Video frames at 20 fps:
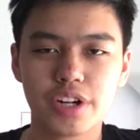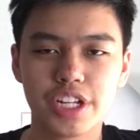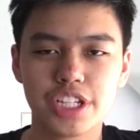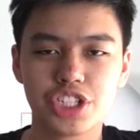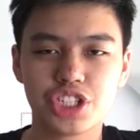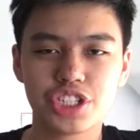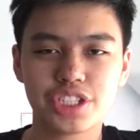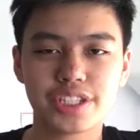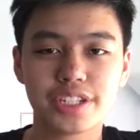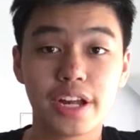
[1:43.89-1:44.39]

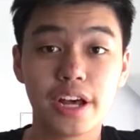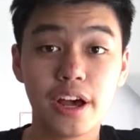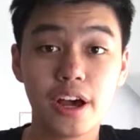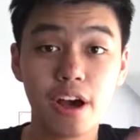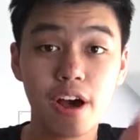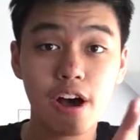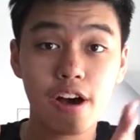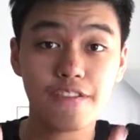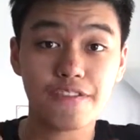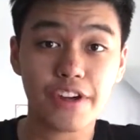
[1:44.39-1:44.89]
It's just
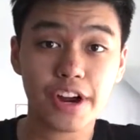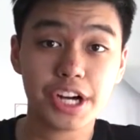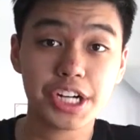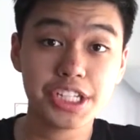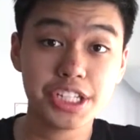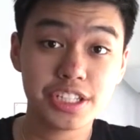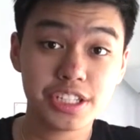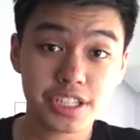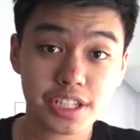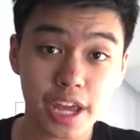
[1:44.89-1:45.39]
a
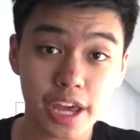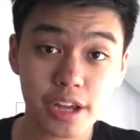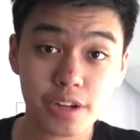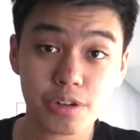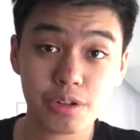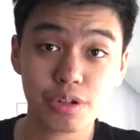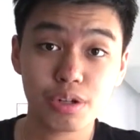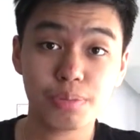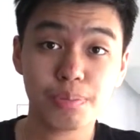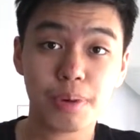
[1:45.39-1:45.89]
very
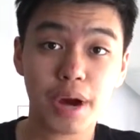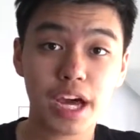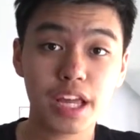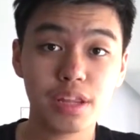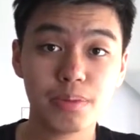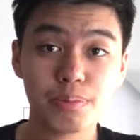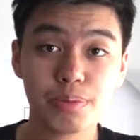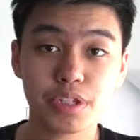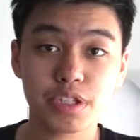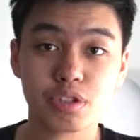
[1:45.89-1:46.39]
standard,
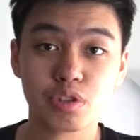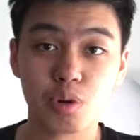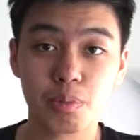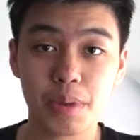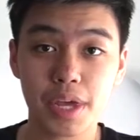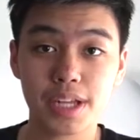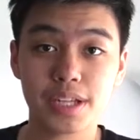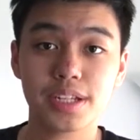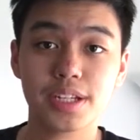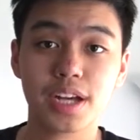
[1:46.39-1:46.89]
by-the-books
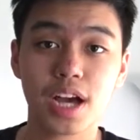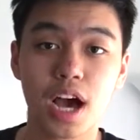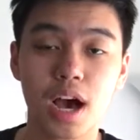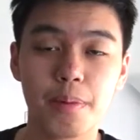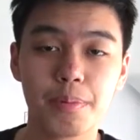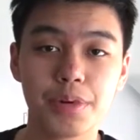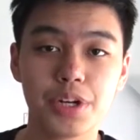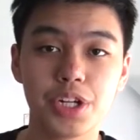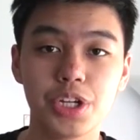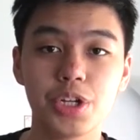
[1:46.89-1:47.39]
romantic
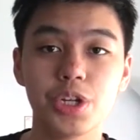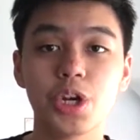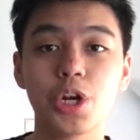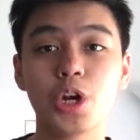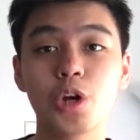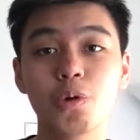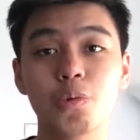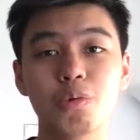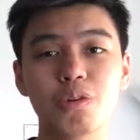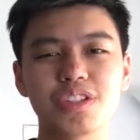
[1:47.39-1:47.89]
comedy
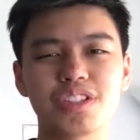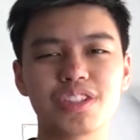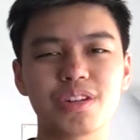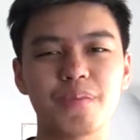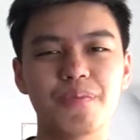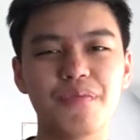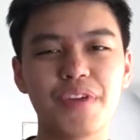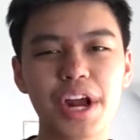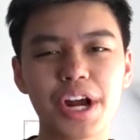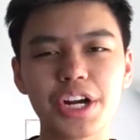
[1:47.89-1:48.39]
with
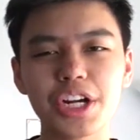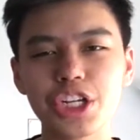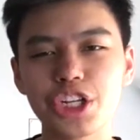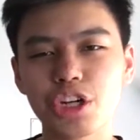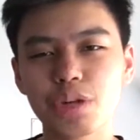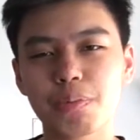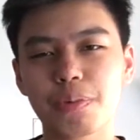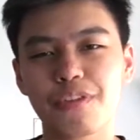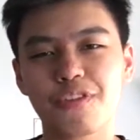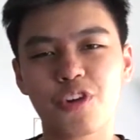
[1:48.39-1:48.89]
some very
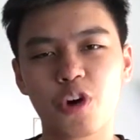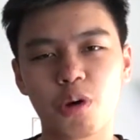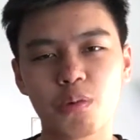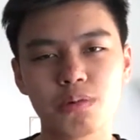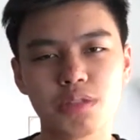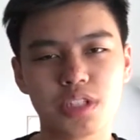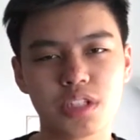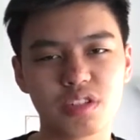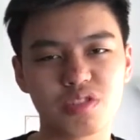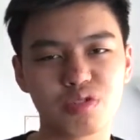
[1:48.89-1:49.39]
good
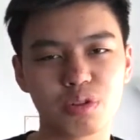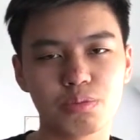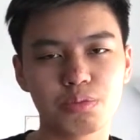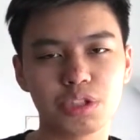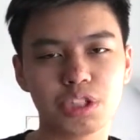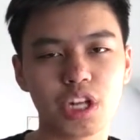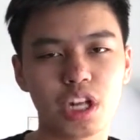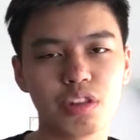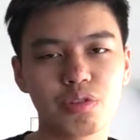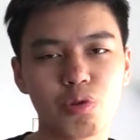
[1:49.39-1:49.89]
performances from
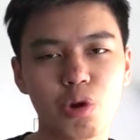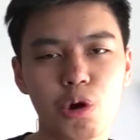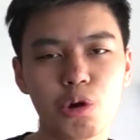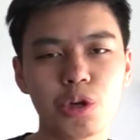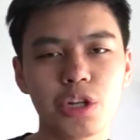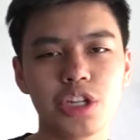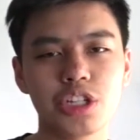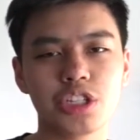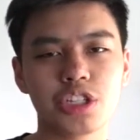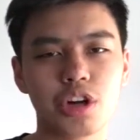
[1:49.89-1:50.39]
Seth
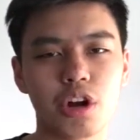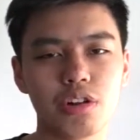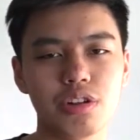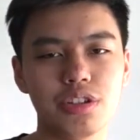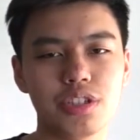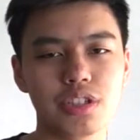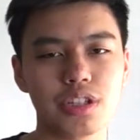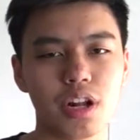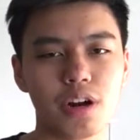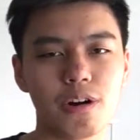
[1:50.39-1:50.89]
Rogen and
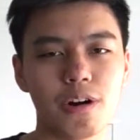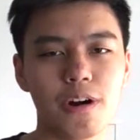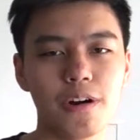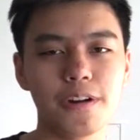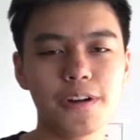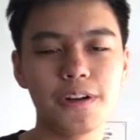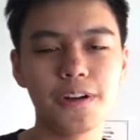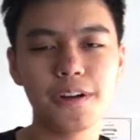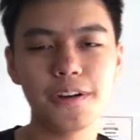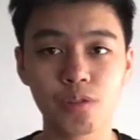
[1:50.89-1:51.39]
Charlize
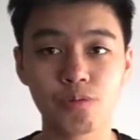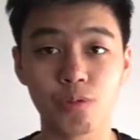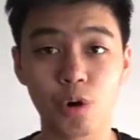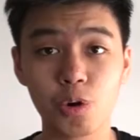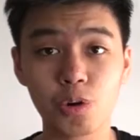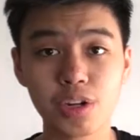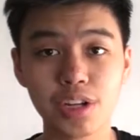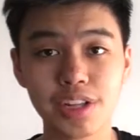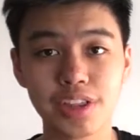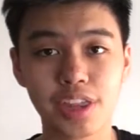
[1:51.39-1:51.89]
Theron.
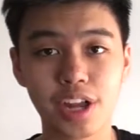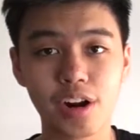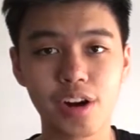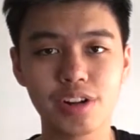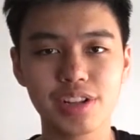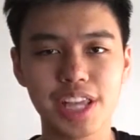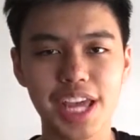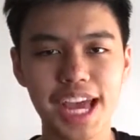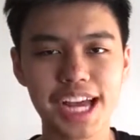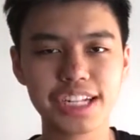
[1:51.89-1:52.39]
Rogen and
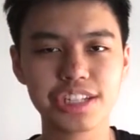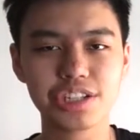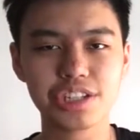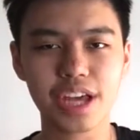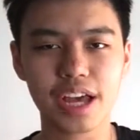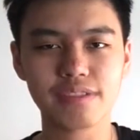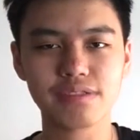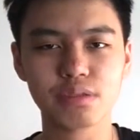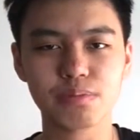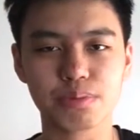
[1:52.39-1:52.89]
Theron, they actually
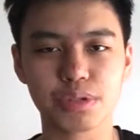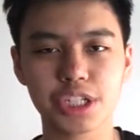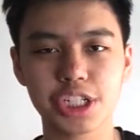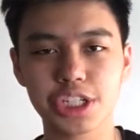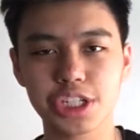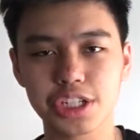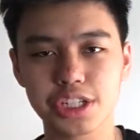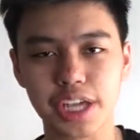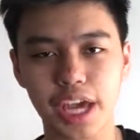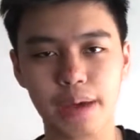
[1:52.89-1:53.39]
have some pretty
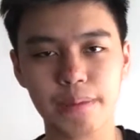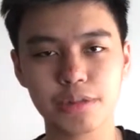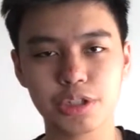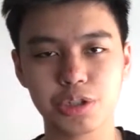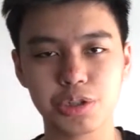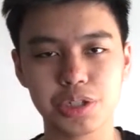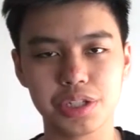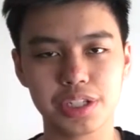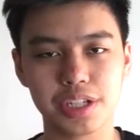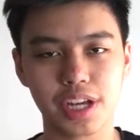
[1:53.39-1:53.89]
good
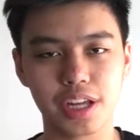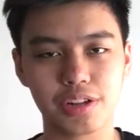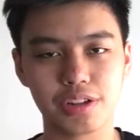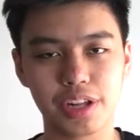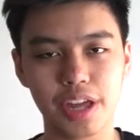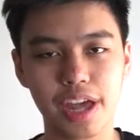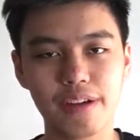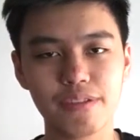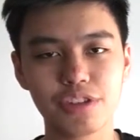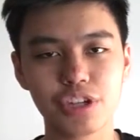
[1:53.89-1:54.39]
chemistry together.
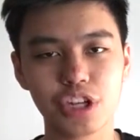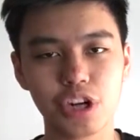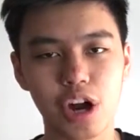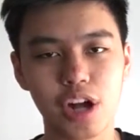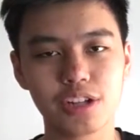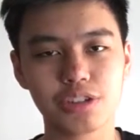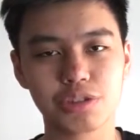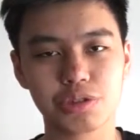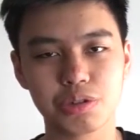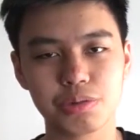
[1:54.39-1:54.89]
They have good
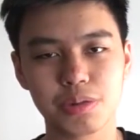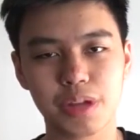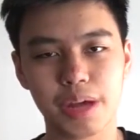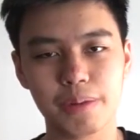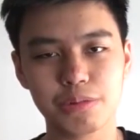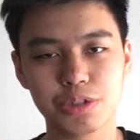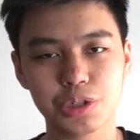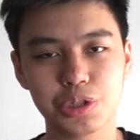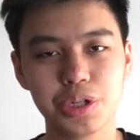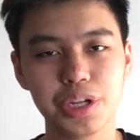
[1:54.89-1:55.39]
on-screen
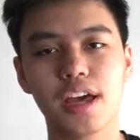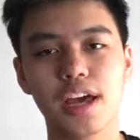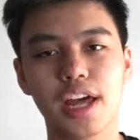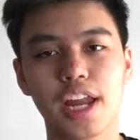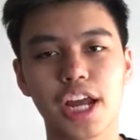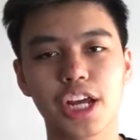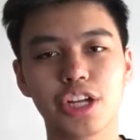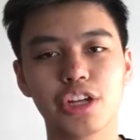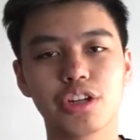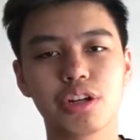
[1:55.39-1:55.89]
chemistry, and
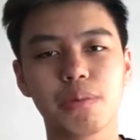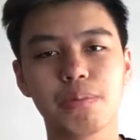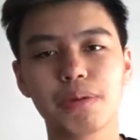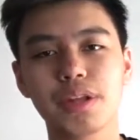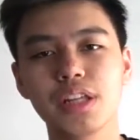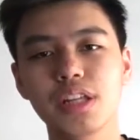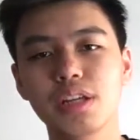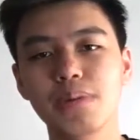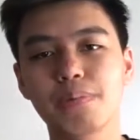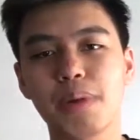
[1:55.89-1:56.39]
I could
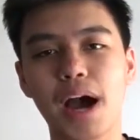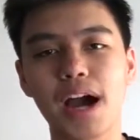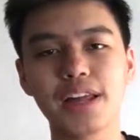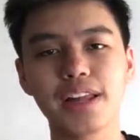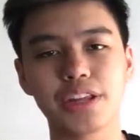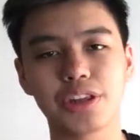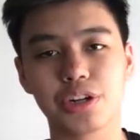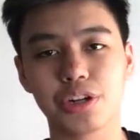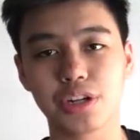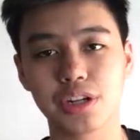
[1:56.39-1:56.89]
completely buy
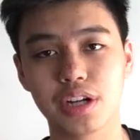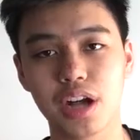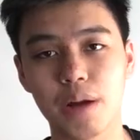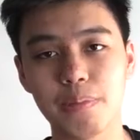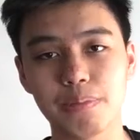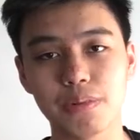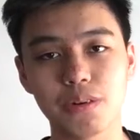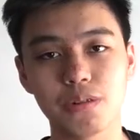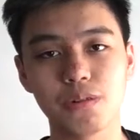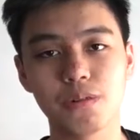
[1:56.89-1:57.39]
that they're a
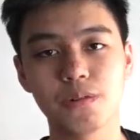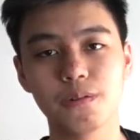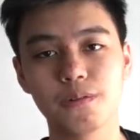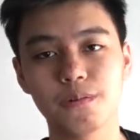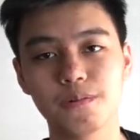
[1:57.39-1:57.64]
couple.